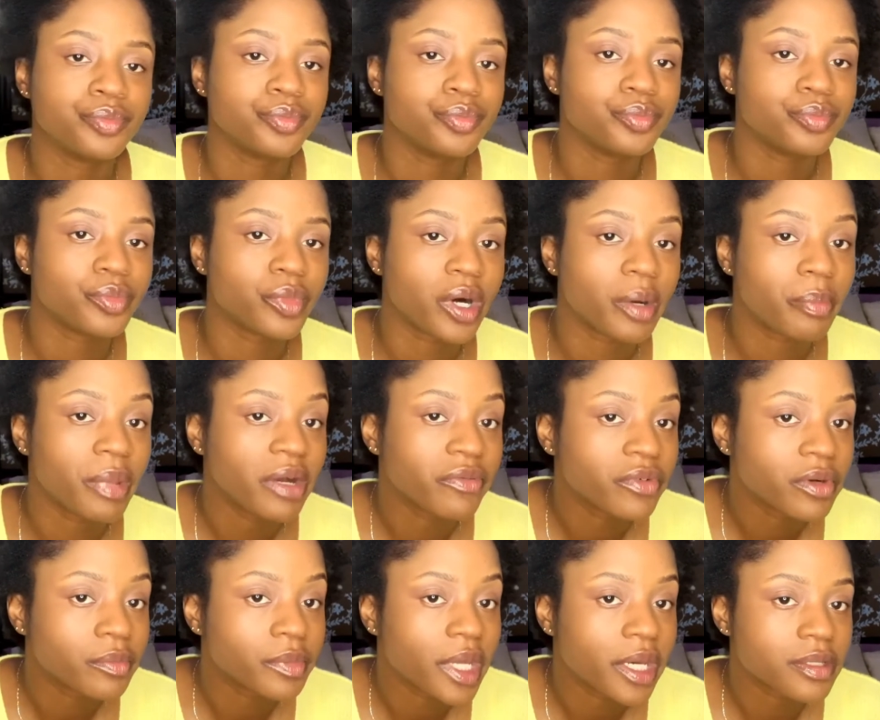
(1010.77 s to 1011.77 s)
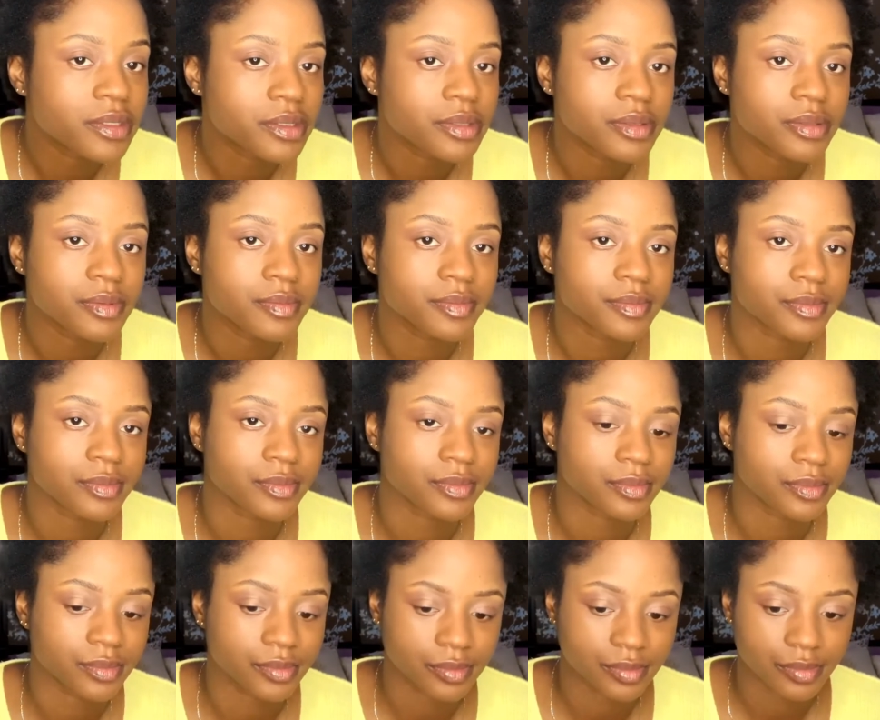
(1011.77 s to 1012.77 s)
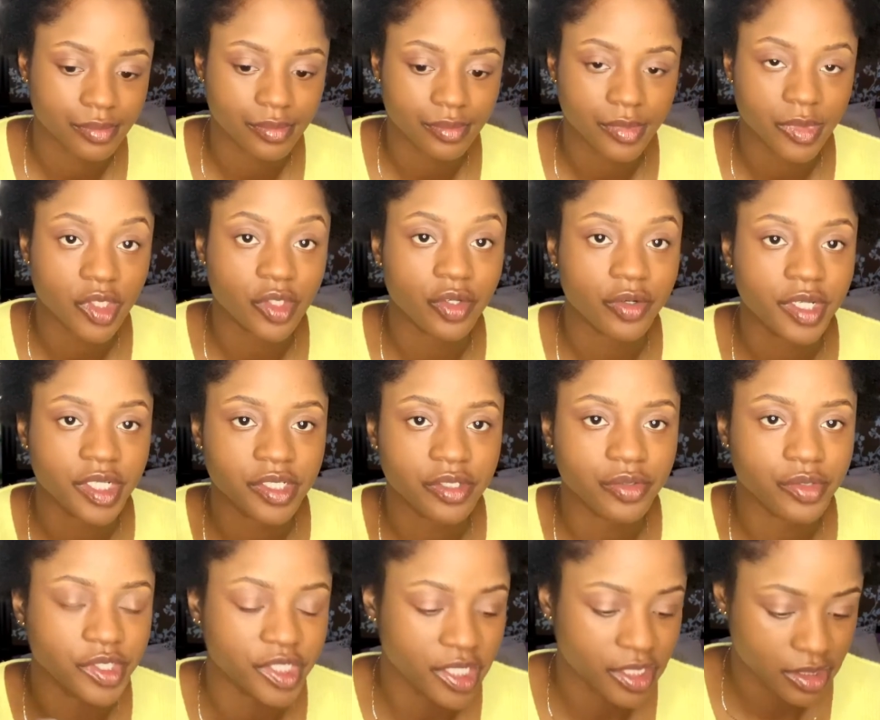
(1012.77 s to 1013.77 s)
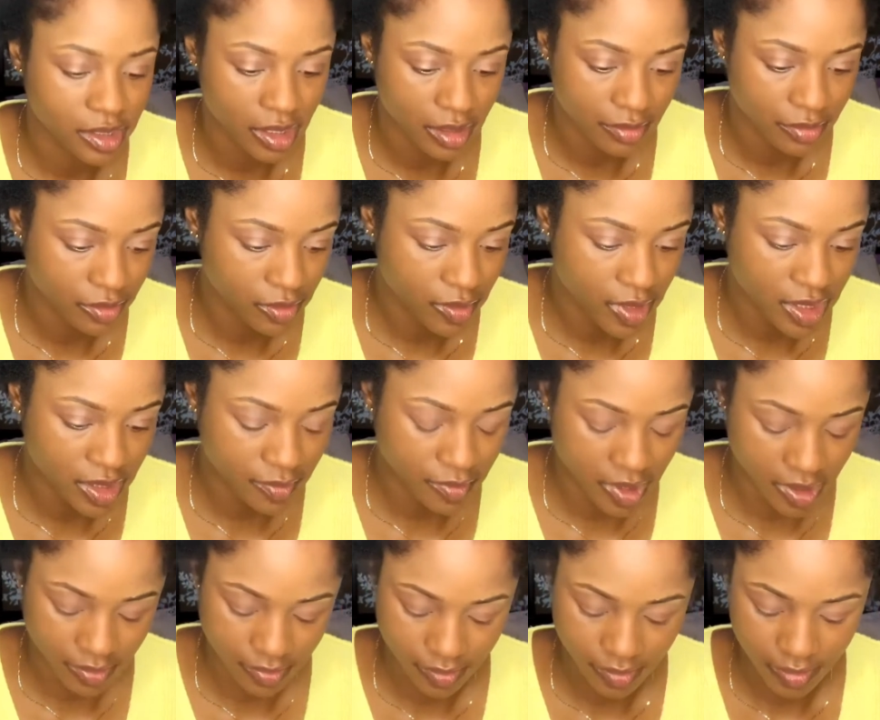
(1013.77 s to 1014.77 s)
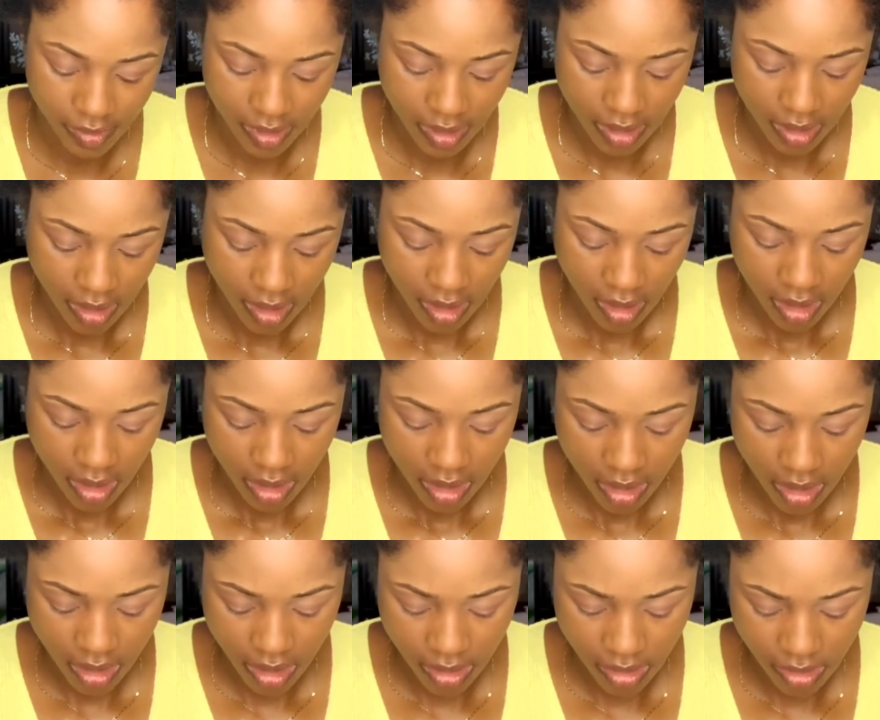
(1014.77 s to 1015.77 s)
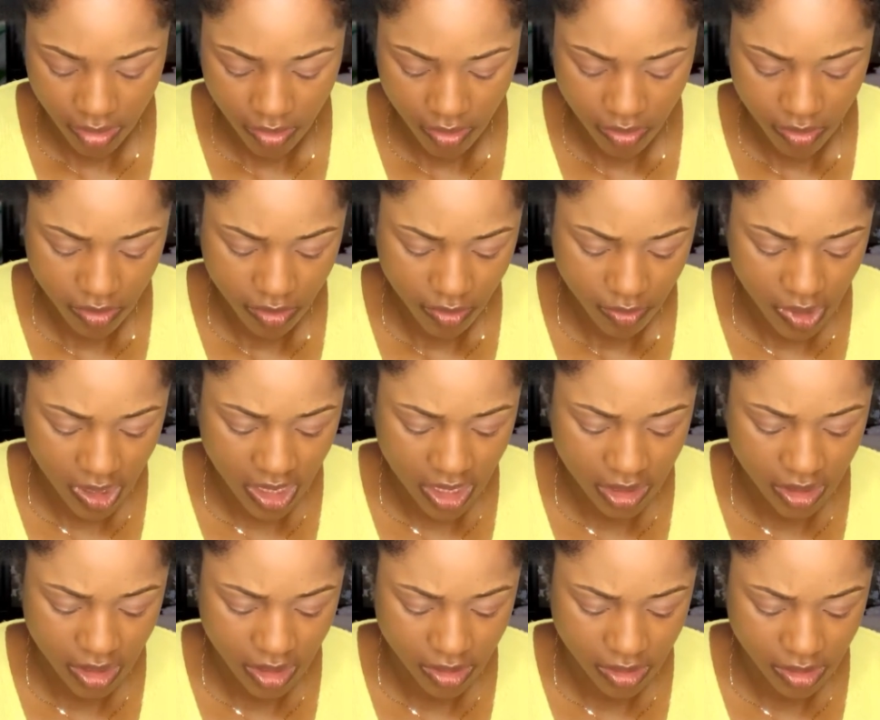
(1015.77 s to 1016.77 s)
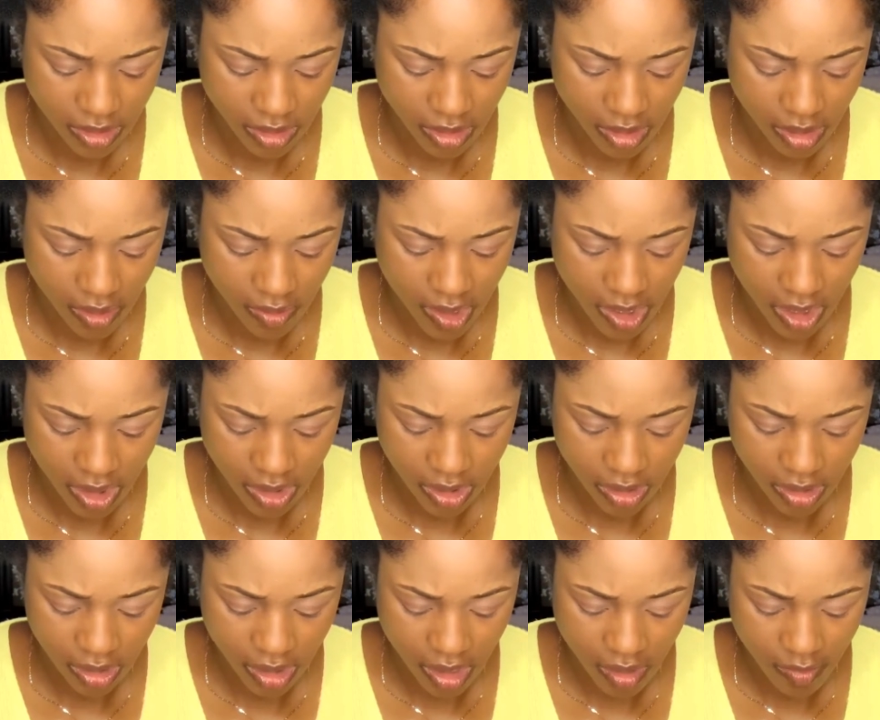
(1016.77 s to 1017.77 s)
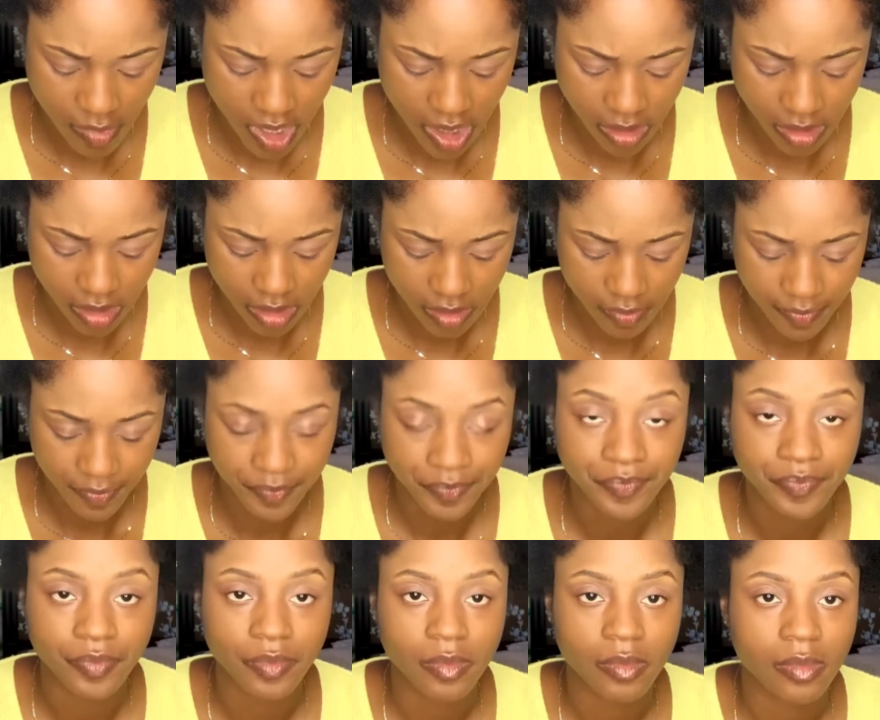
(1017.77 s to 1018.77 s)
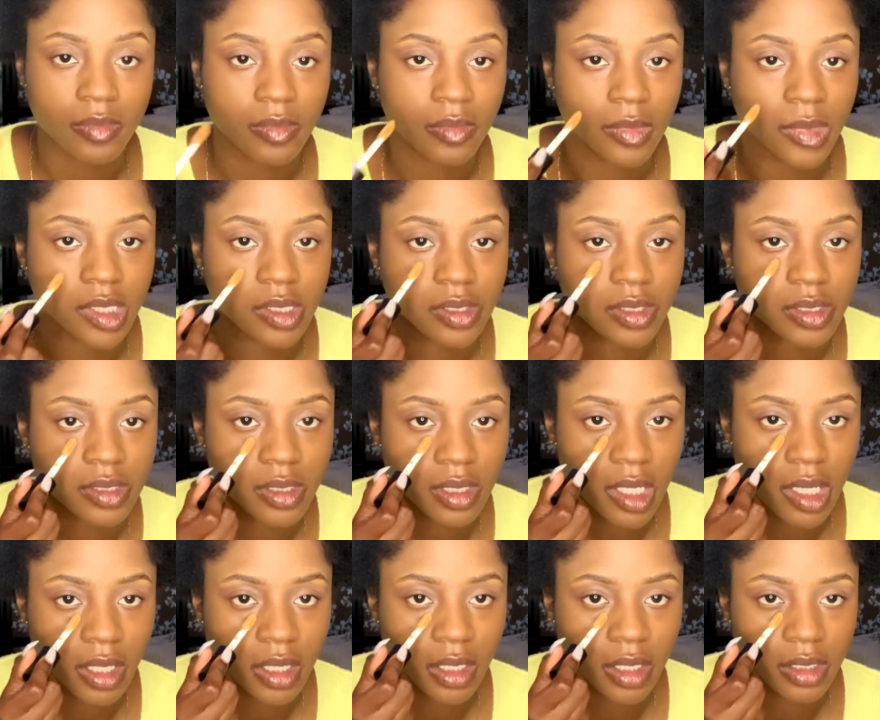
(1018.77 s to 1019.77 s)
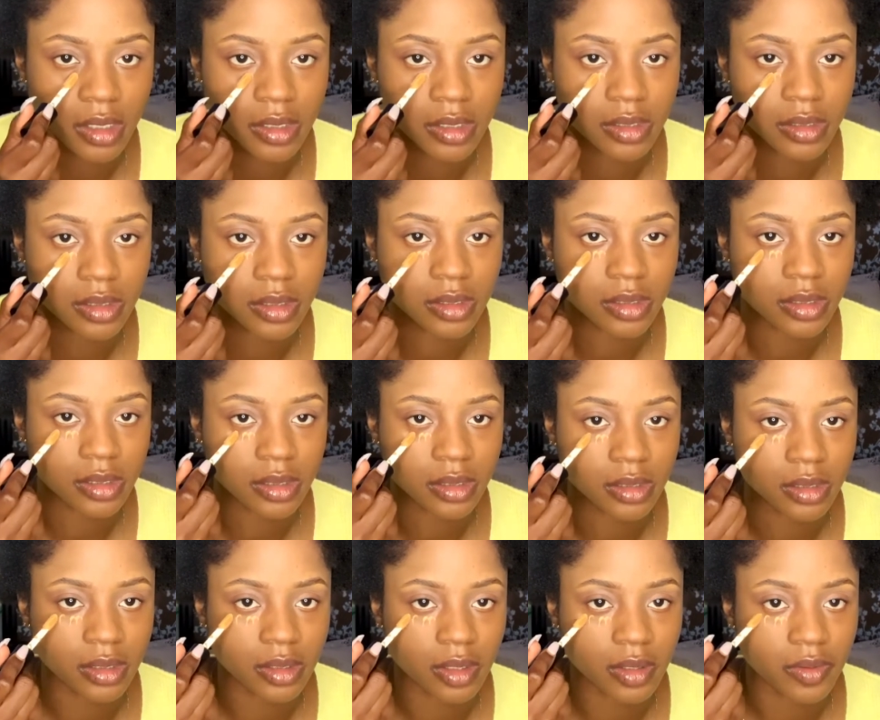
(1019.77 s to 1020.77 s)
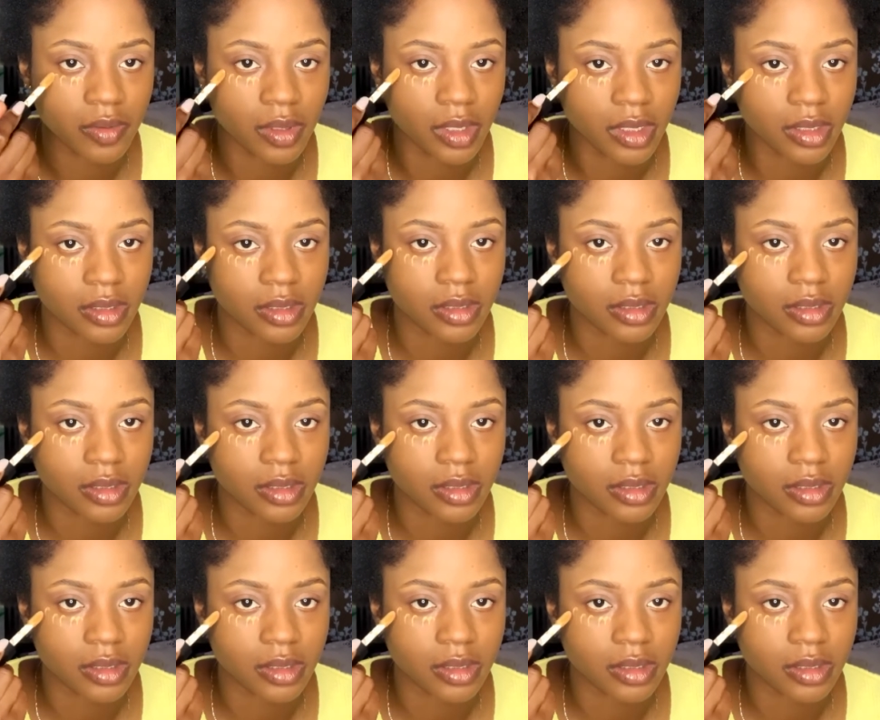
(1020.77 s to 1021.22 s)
But apart from that, you already know the answer. Don't ask me. Yeah, so we can dance in our head and in our mind. It's just like it just doesn't correlate.